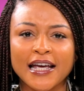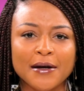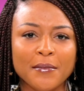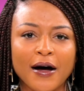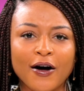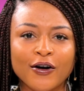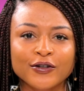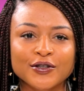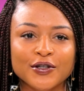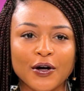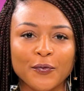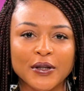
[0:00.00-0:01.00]
came
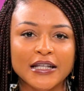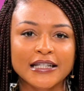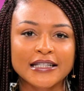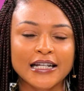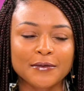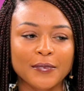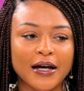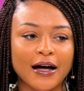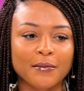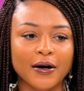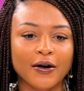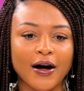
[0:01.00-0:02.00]
out with this statement
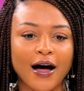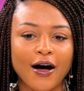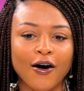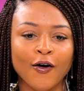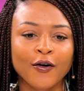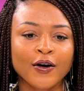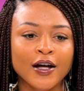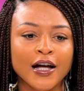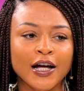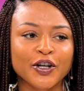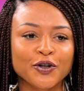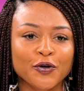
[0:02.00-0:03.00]
about how,
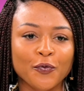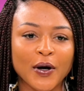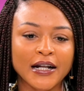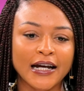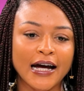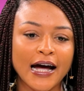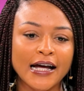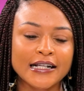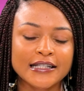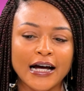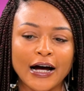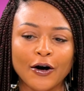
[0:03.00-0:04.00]
when
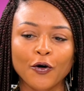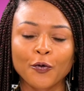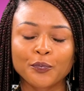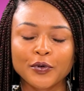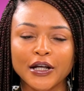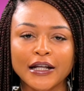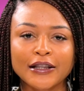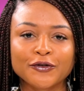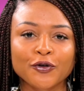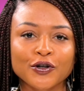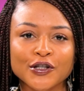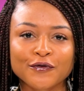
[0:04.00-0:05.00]
guys are opening
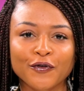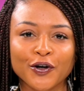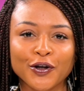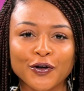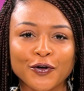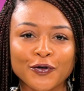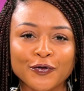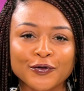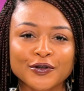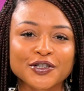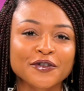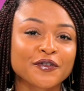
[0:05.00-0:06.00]
doors for you,
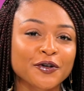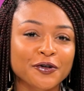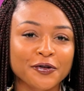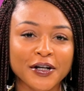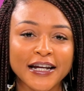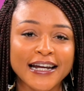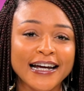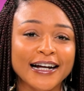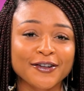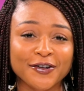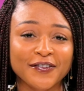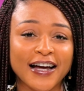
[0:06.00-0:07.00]
chivalry
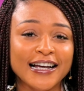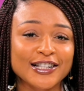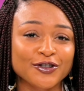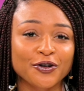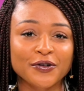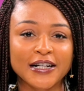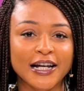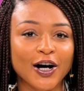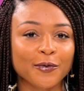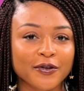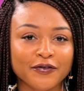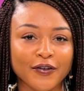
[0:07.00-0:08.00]
and all of that is not really
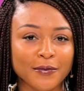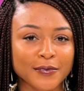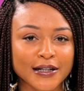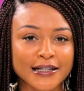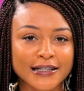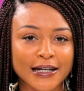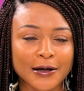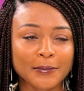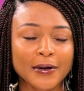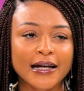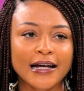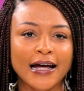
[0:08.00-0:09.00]
helping feminism.
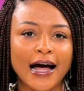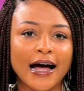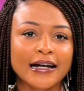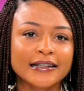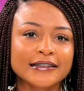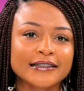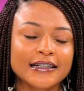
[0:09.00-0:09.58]
And